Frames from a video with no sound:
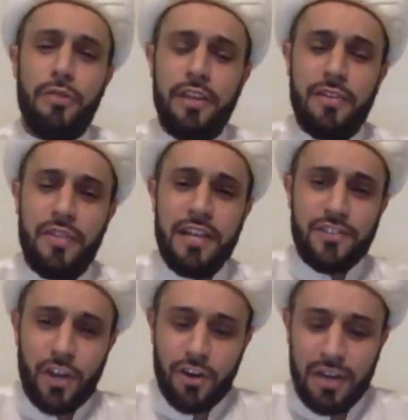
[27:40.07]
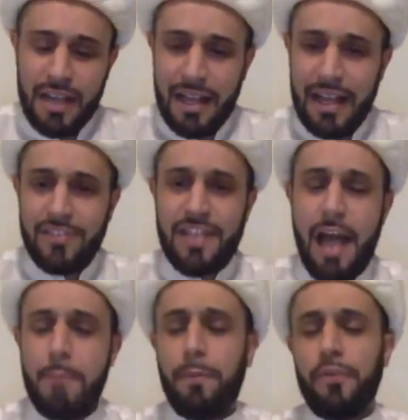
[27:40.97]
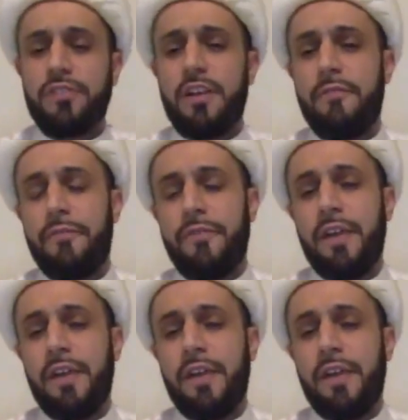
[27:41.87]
these are examples of